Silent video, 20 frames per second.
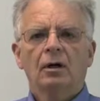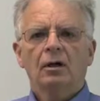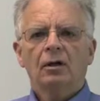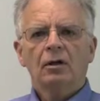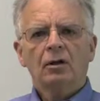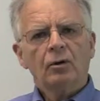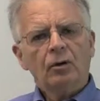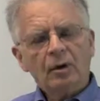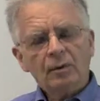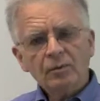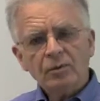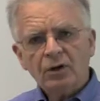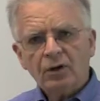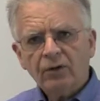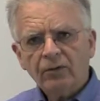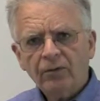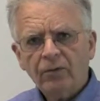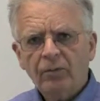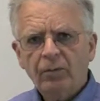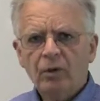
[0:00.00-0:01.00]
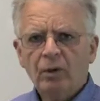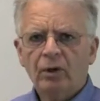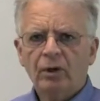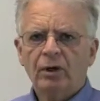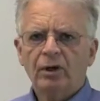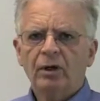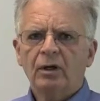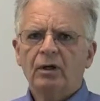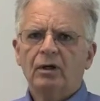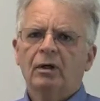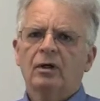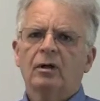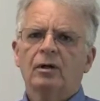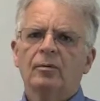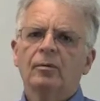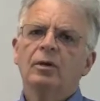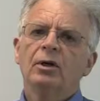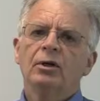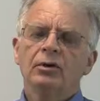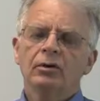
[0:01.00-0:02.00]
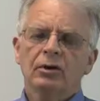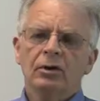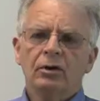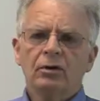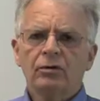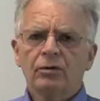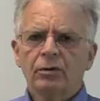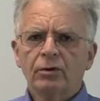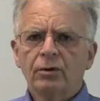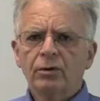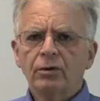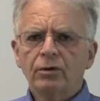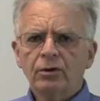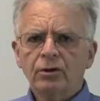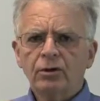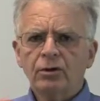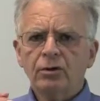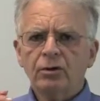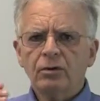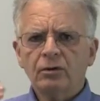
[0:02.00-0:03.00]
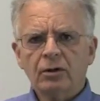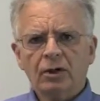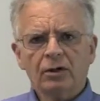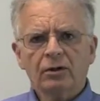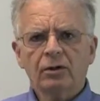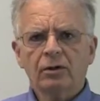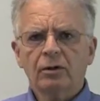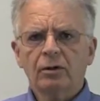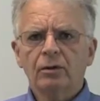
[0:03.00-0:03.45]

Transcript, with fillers: Hello, I'm Jeff Boyd, and I'm here to introduce to you Dr.